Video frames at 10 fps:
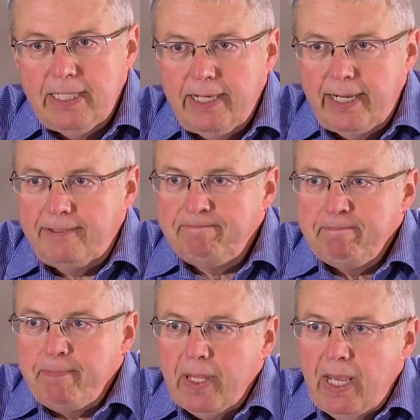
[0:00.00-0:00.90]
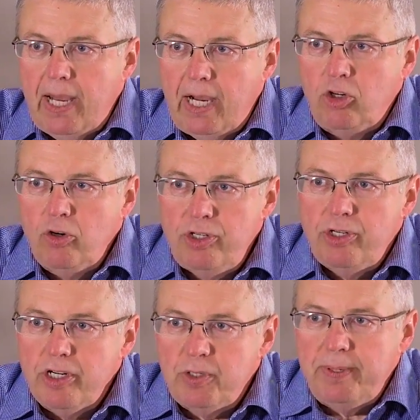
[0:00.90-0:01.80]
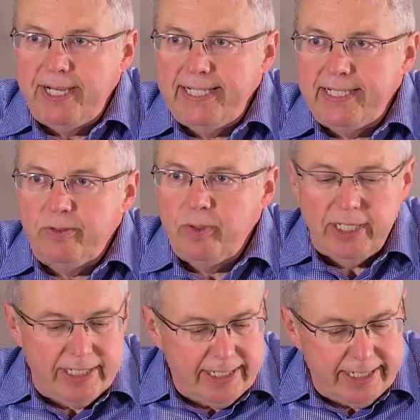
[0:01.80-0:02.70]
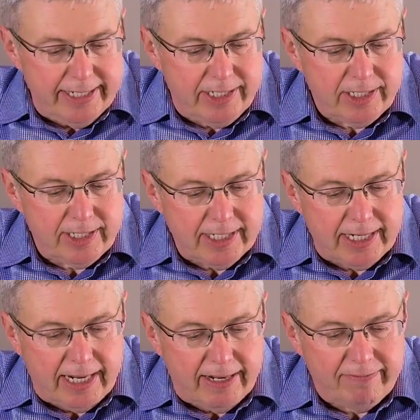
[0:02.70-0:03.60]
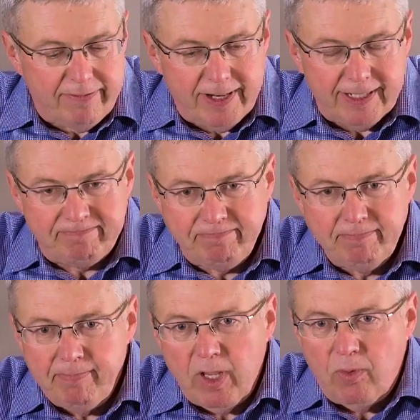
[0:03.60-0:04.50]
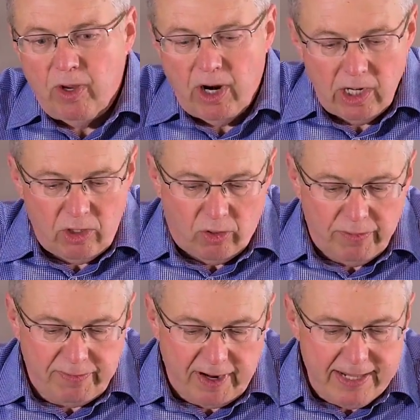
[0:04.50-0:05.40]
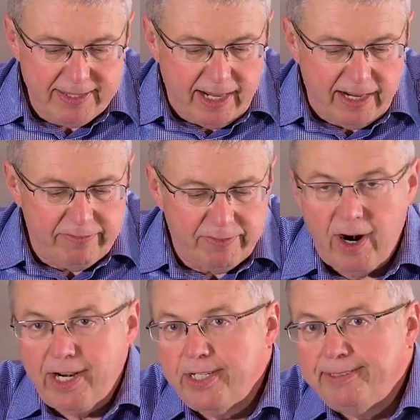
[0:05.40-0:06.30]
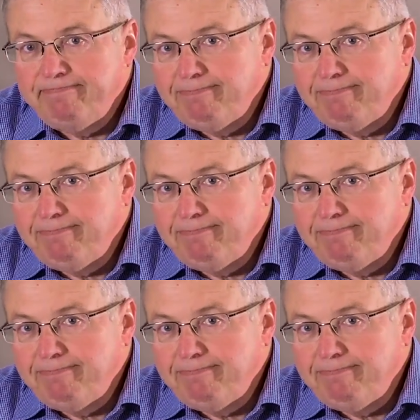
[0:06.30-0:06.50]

Now, a good church planter really needs to have what I call faith and front.